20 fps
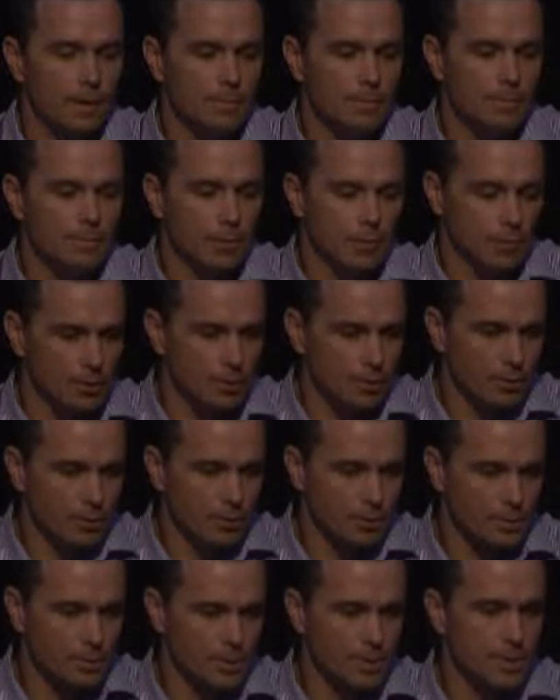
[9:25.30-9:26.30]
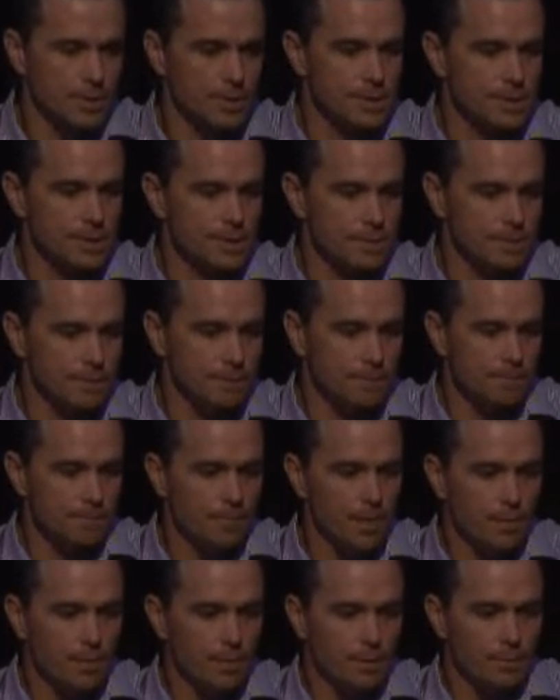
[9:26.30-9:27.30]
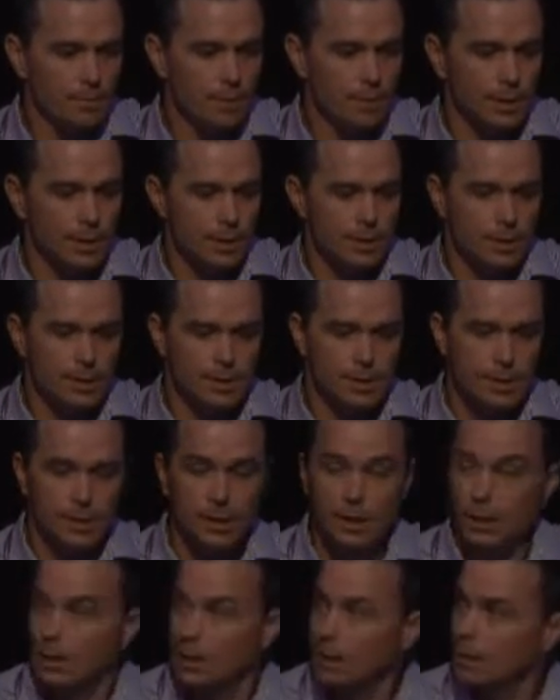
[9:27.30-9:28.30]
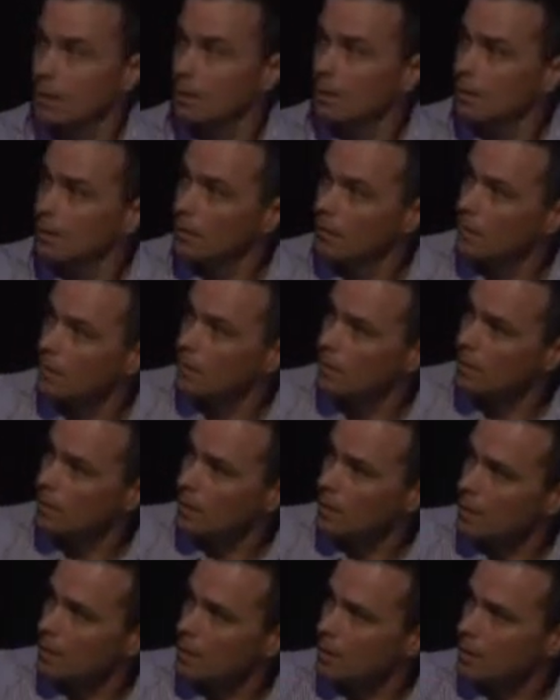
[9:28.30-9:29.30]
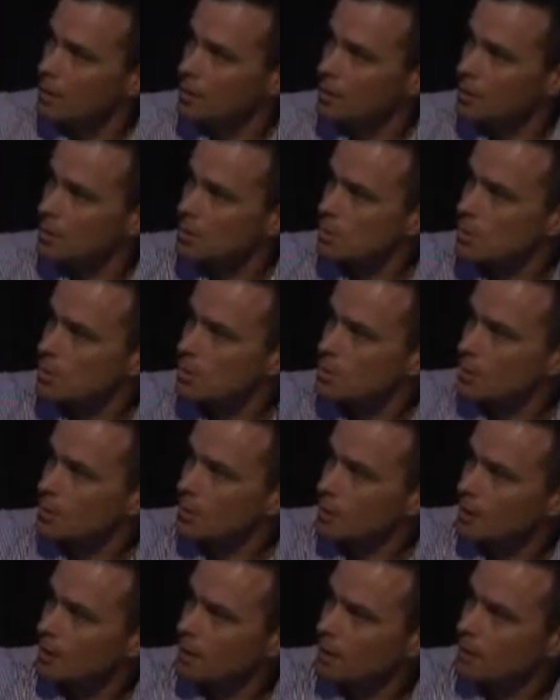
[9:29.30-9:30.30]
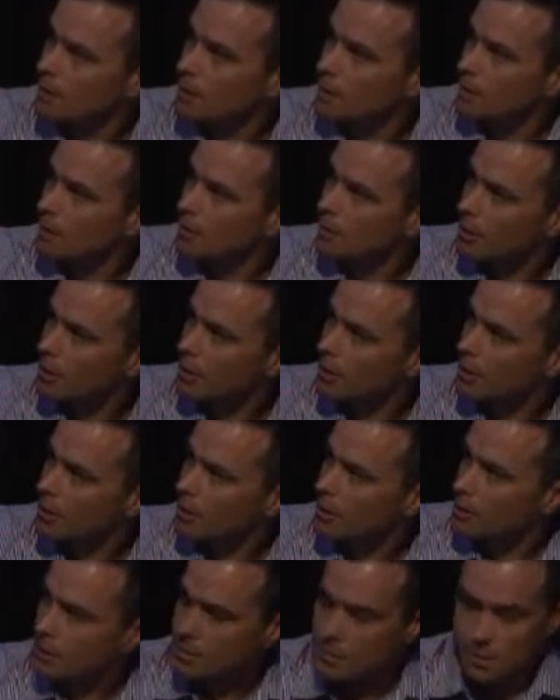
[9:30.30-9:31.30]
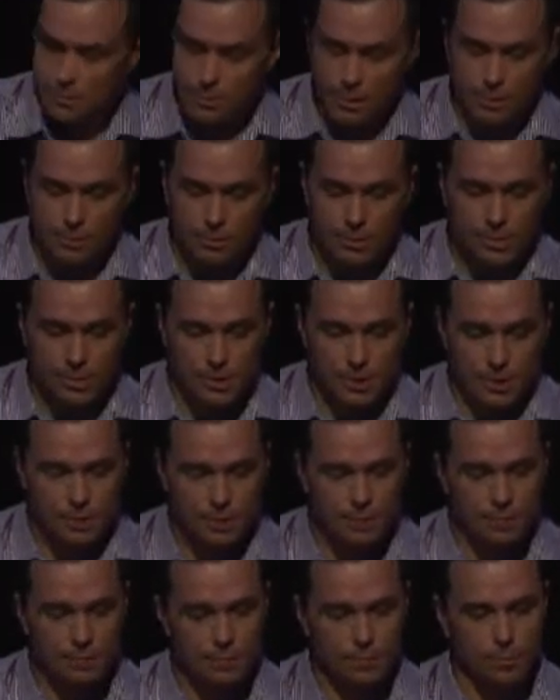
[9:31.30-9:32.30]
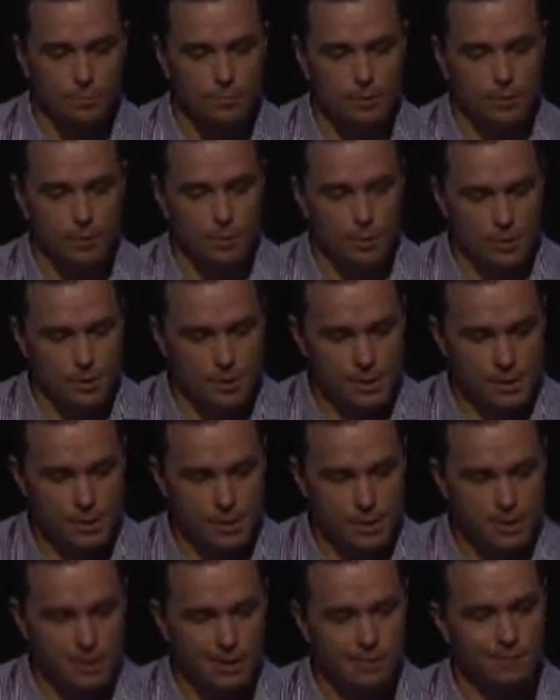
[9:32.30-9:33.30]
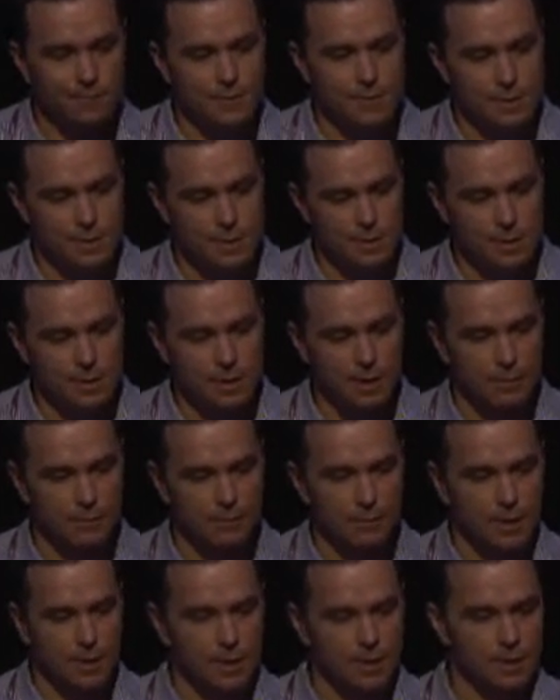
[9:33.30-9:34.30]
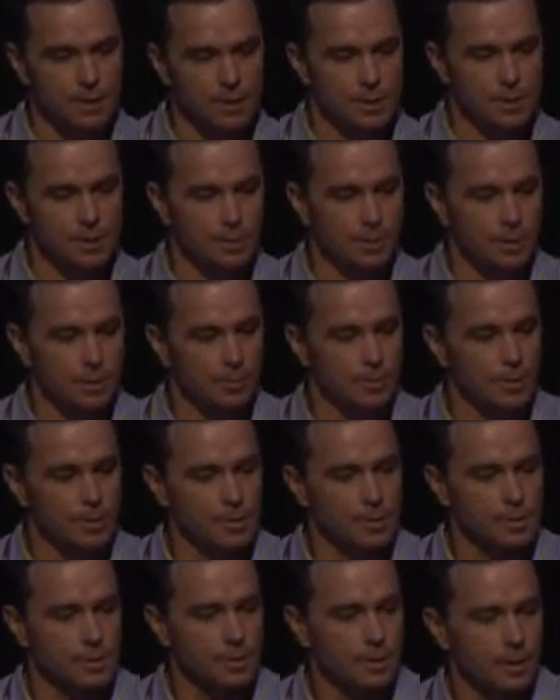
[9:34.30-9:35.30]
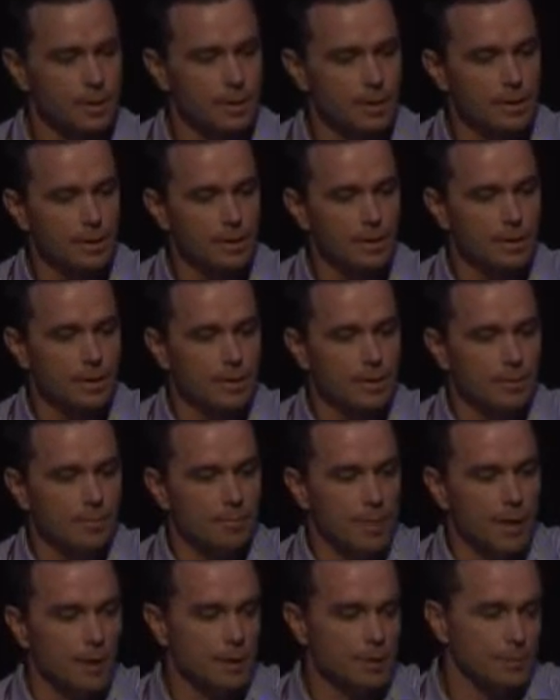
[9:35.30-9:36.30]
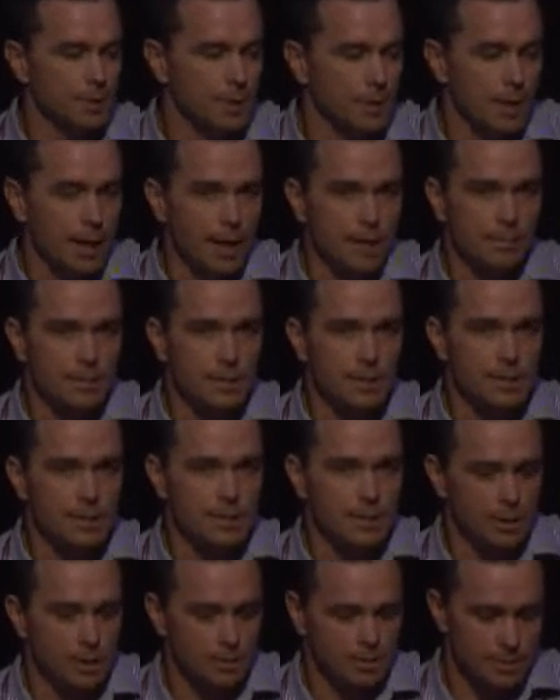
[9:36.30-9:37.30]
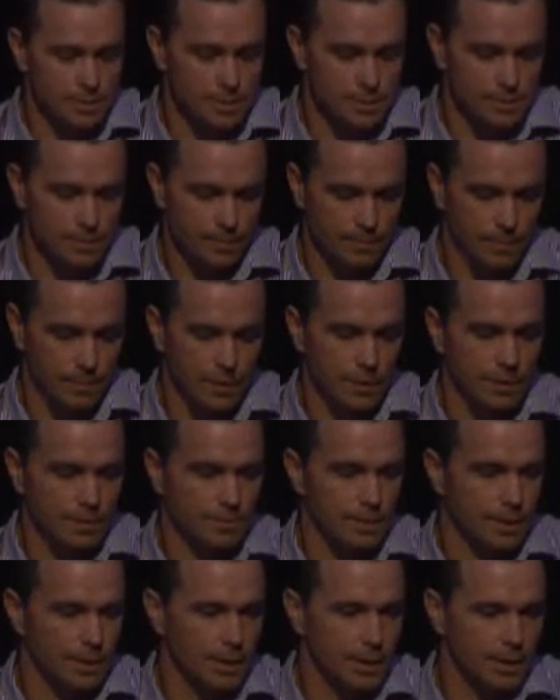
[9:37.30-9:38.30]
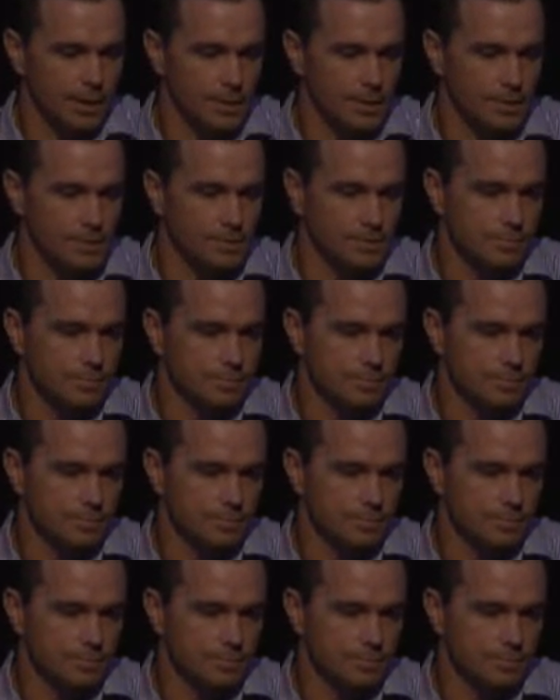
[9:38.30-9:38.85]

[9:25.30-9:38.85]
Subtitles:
protocols within the system. But you can see here the use was split not only across the medical staff, we've got nursing staff, physics staff, radiation therapists, management and admin teams, and others.